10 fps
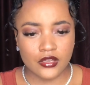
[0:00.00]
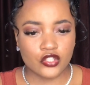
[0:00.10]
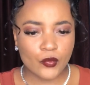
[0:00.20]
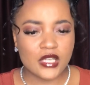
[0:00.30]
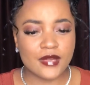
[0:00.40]

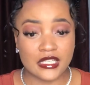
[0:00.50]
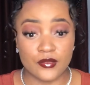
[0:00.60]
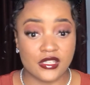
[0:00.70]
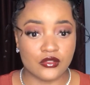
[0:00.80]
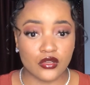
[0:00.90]
somebody makes a
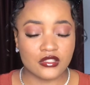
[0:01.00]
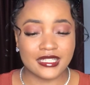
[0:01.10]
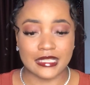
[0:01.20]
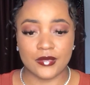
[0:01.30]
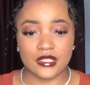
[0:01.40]
mistake, not saying
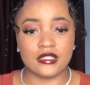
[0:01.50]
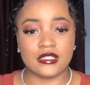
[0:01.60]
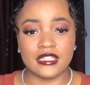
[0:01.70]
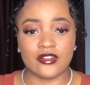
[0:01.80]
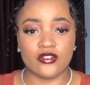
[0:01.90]
that the person
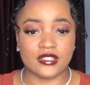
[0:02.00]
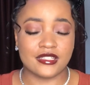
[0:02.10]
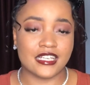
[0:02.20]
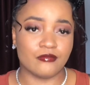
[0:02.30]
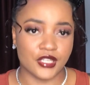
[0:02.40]
is a
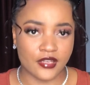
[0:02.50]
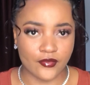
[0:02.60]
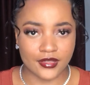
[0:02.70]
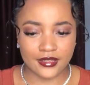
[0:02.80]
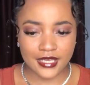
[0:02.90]
consistent behavior,
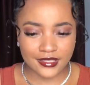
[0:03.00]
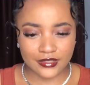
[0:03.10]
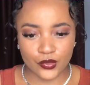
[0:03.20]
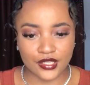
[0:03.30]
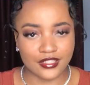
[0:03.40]
then that is
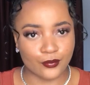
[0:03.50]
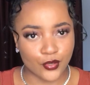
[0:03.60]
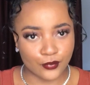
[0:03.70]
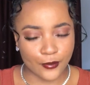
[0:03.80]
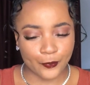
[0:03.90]
when there's a
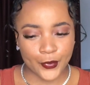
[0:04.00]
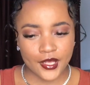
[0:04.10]
problem.